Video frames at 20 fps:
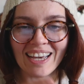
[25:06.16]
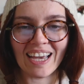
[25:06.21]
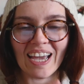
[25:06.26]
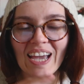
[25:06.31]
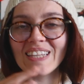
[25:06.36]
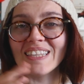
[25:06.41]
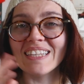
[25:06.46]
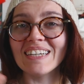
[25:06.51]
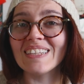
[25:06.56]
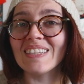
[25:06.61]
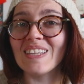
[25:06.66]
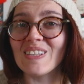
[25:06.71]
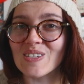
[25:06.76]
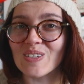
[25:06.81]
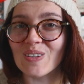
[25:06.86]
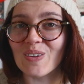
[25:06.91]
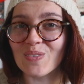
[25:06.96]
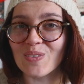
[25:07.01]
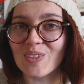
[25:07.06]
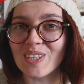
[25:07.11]
and they
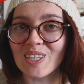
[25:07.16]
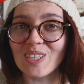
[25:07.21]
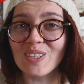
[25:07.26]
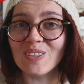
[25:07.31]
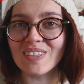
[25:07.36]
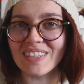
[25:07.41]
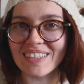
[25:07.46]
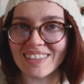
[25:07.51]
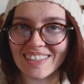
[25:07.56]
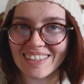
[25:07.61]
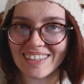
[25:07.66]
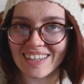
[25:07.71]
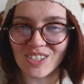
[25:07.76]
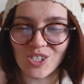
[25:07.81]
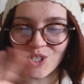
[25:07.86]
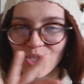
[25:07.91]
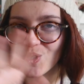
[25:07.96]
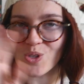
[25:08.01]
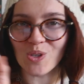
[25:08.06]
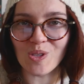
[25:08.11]
turned out really cute. And
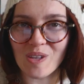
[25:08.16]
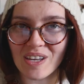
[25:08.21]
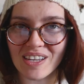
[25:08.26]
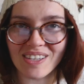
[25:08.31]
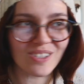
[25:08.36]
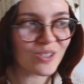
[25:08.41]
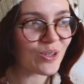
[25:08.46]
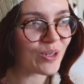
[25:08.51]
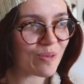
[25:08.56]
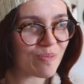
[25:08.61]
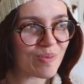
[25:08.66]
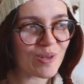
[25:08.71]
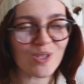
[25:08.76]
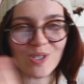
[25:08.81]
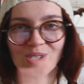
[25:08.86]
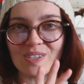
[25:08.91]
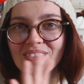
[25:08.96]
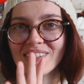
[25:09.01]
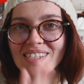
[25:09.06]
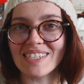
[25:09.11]
I saw the
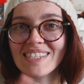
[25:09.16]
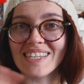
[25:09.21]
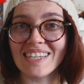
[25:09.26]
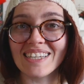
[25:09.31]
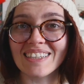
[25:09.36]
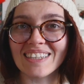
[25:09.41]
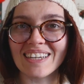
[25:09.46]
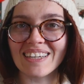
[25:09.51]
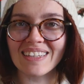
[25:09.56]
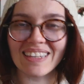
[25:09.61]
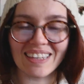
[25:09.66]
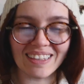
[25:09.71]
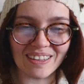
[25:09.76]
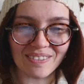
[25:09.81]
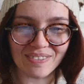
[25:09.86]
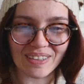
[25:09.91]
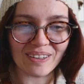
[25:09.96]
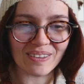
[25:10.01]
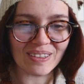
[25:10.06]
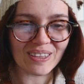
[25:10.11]
picture even today, and I
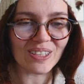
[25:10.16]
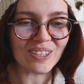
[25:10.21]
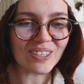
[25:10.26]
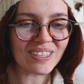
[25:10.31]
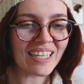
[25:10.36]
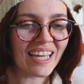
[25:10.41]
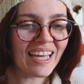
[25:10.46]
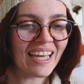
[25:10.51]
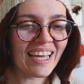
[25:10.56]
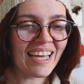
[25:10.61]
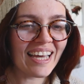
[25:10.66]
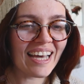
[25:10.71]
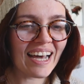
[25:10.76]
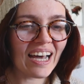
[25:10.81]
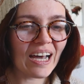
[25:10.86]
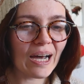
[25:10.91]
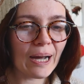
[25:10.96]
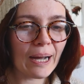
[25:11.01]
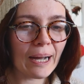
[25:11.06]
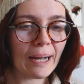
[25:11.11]
loved how it looked.
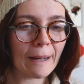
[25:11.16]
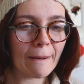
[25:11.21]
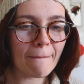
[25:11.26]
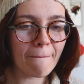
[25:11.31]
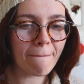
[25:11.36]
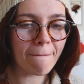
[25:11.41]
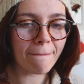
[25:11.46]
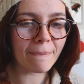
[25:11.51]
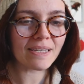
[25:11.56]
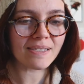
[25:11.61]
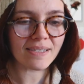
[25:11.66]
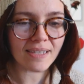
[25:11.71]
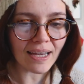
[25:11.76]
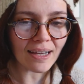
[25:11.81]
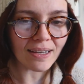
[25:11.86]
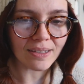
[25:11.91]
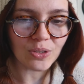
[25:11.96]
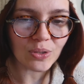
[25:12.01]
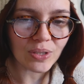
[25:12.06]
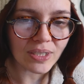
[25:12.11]
So
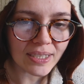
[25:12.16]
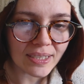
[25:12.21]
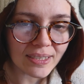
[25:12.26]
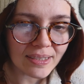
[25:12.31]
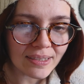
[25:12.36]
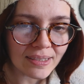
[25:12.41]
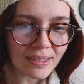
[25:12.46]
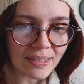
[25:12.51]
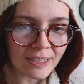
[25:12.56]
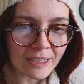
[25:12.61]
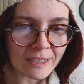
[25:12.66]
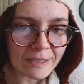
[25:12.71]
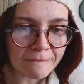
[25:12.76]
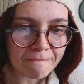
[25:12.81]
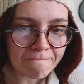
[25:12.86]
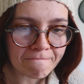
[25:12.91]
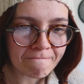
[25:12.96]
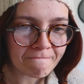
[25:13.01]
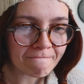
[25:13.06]
yeah, you can